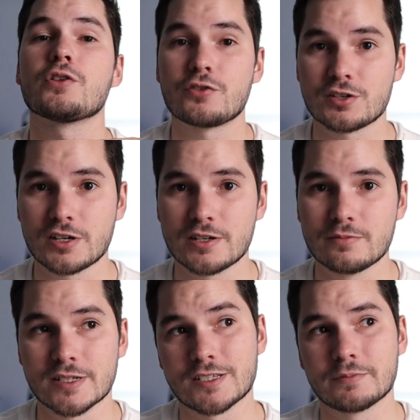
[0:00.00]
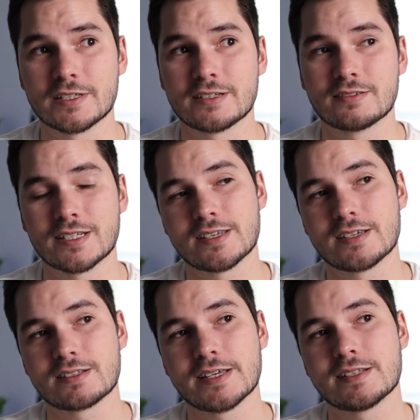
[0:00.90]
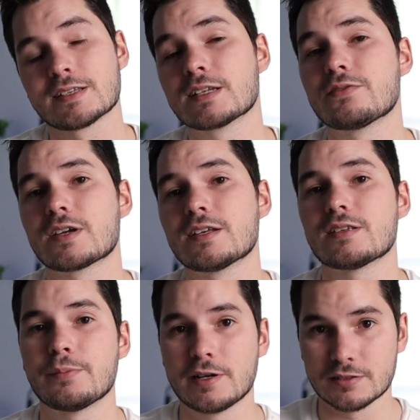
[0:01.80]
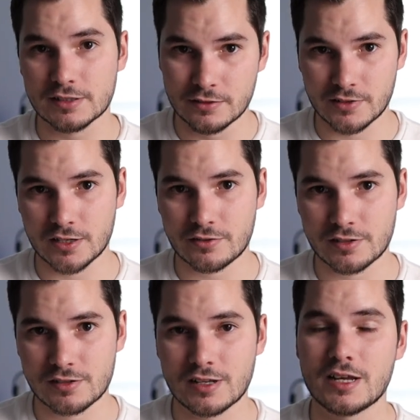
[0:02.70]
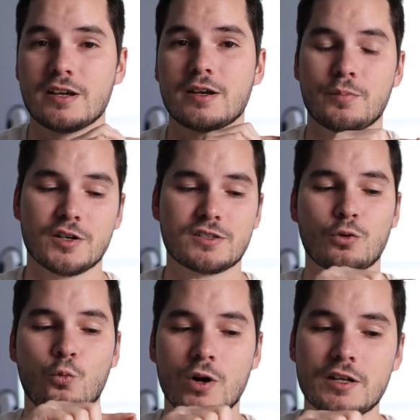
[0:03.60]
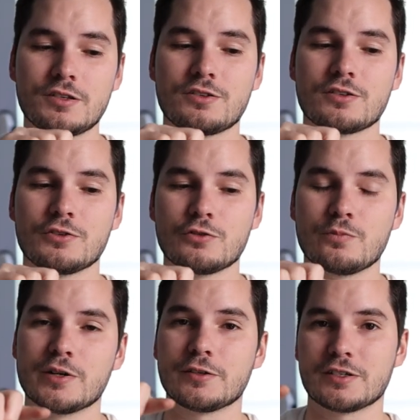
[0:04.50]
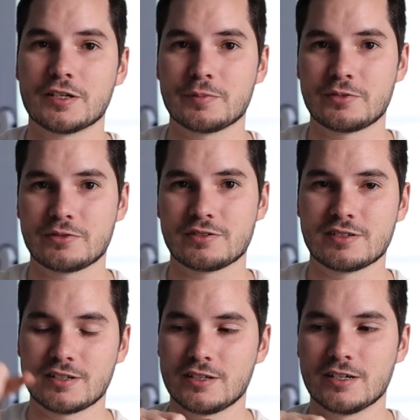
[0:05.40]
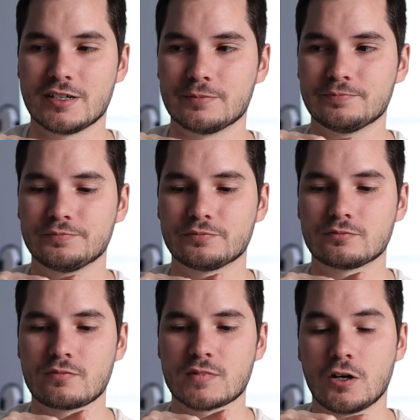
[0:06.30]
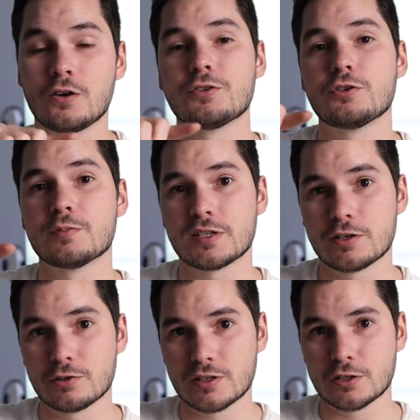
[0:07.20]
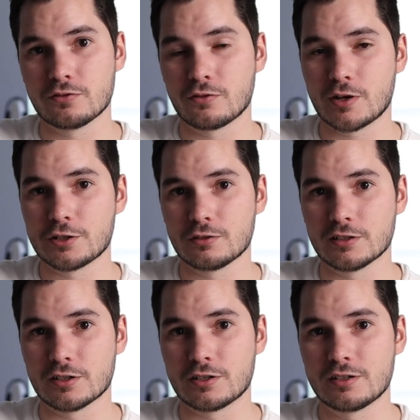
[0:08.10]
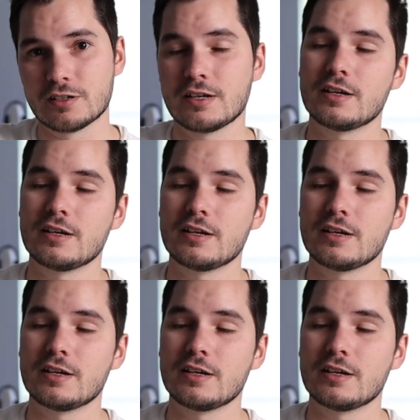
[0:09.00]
the first time is something that takes a significant amount of effort. But whilst you build up all the new material that you've gradually learned,